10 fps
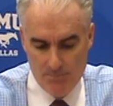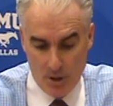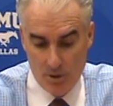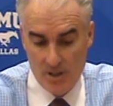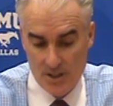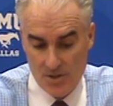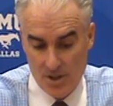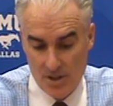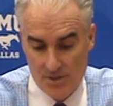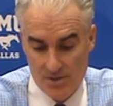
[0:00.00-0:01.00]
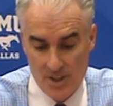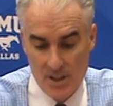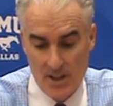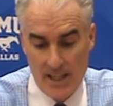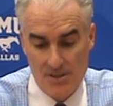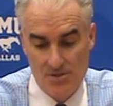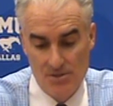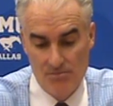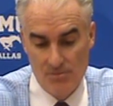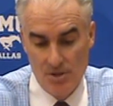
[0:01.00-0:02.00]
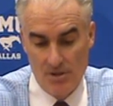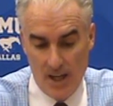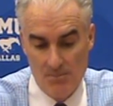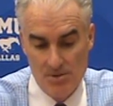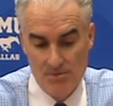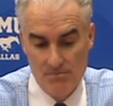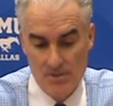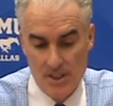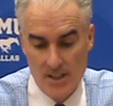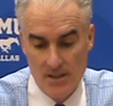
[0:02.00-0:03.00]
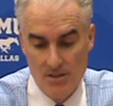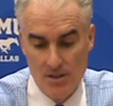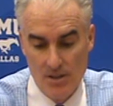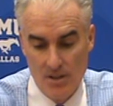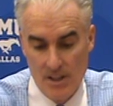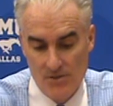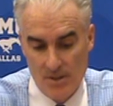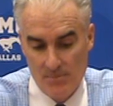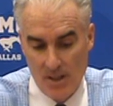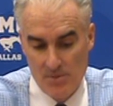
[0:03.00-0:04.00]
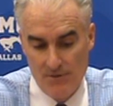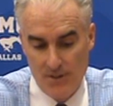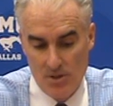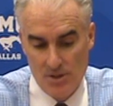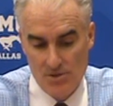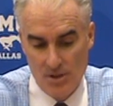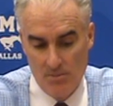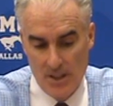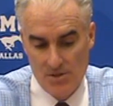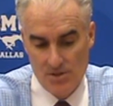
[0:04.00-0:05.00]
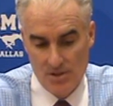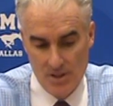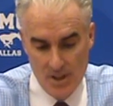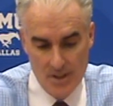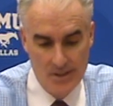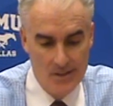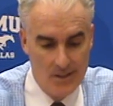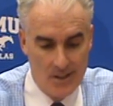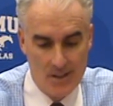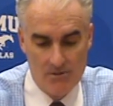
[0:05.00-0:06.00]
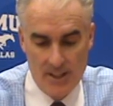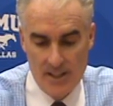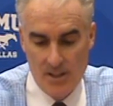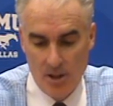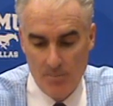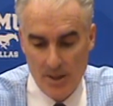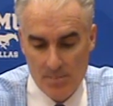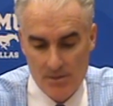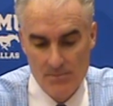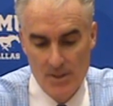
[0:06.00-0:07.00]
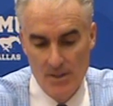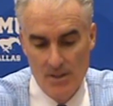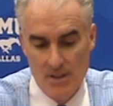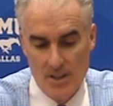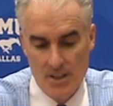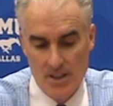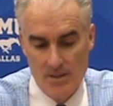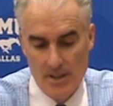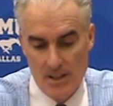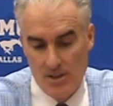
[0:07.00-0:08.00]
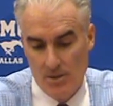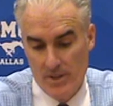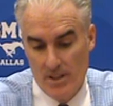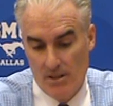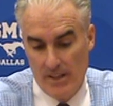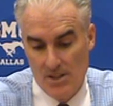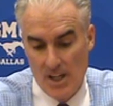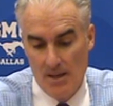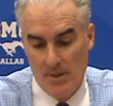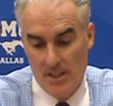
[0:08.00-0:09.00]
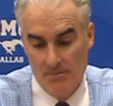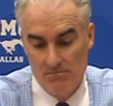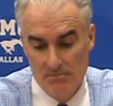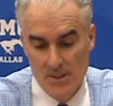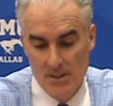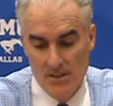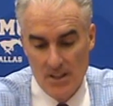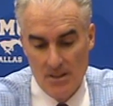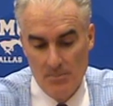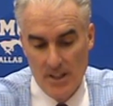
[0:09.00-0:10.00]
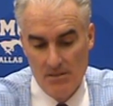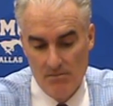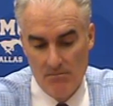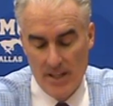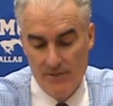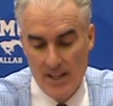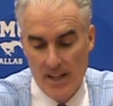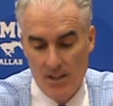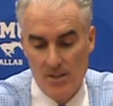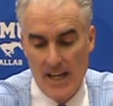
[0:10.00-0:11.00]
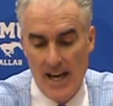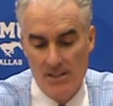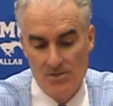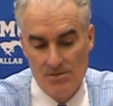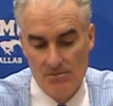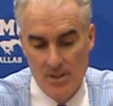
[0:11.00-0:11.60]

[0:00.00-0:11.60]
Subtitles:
Polk has hurt us in the last two games. And sometimes you focus so much on Randy Culpepper. And I thought we did a great job on him. But they've got other guys.